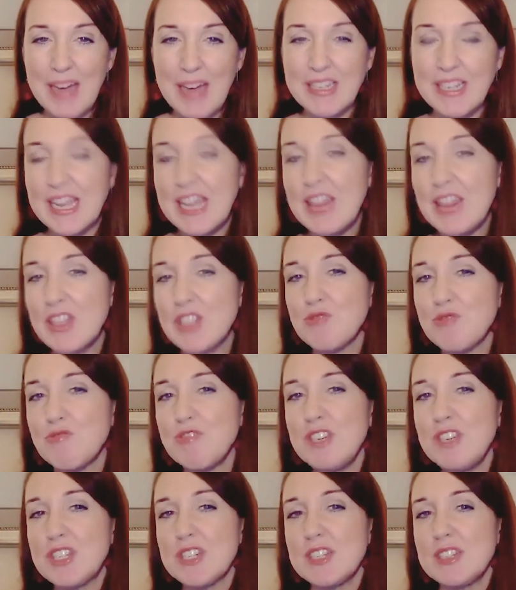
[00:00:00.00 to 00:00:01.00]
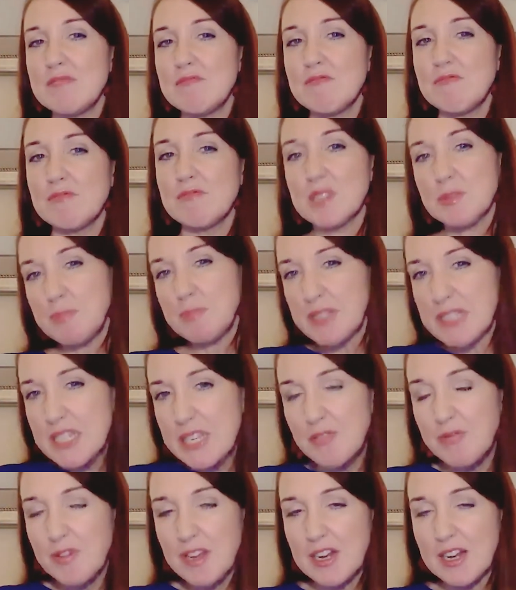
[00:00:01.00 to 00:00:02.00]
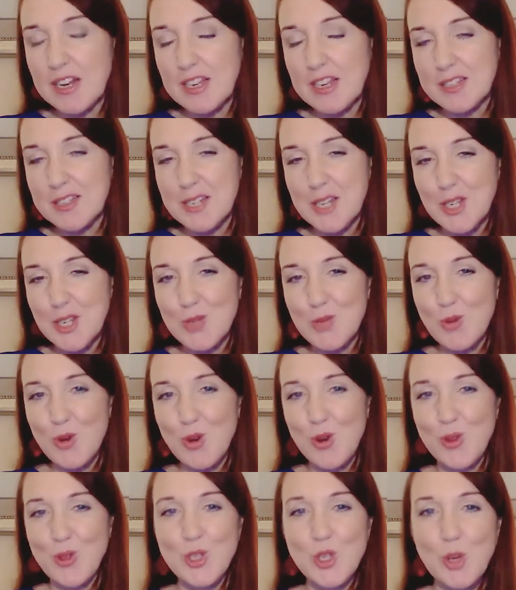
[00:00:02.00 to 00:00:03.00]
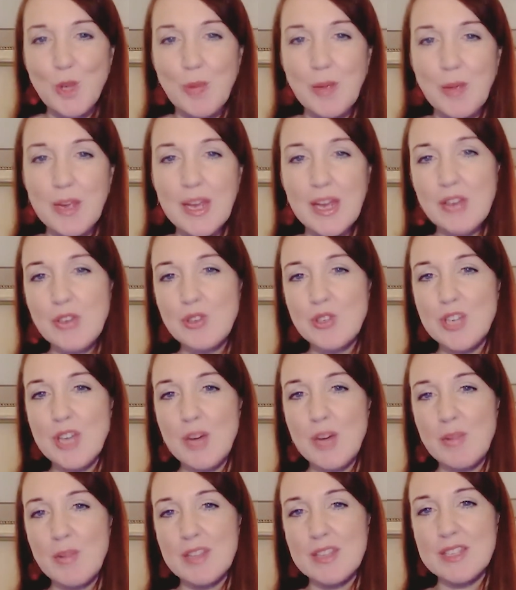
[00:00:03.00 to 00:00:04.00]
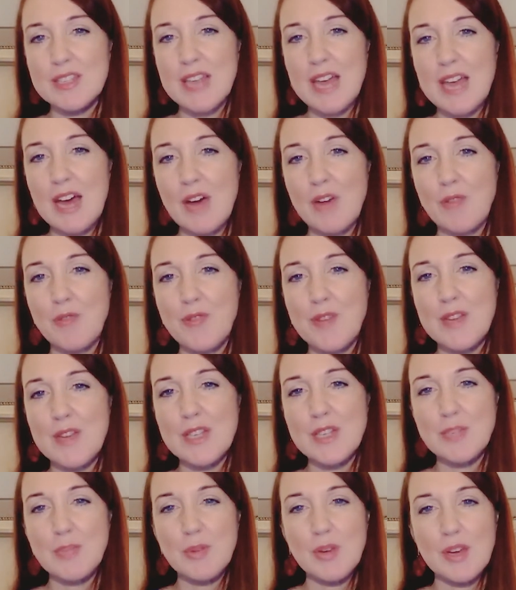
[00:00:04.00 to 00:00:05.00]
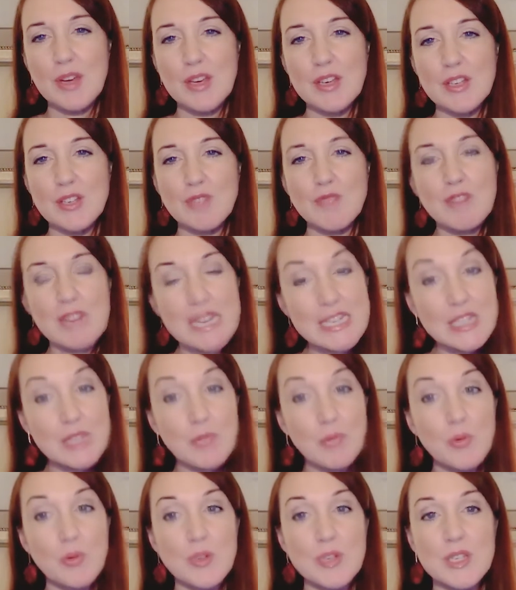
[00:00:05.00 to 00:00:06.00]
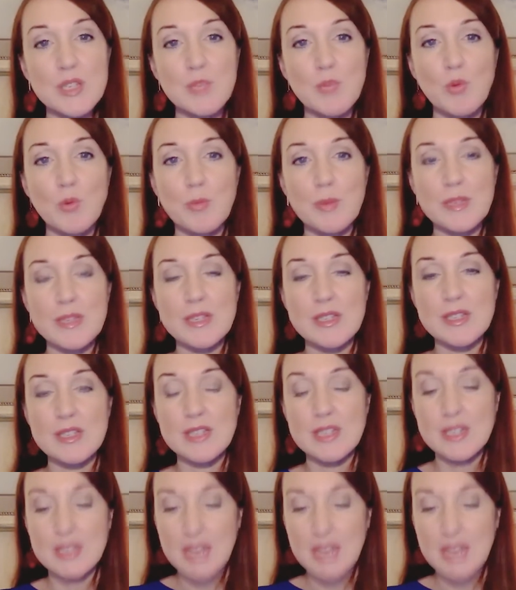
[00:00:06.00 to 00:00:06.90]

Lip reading: in this region specifically, since we're on the topic, can you share with us how Facebook is really supporting small businesses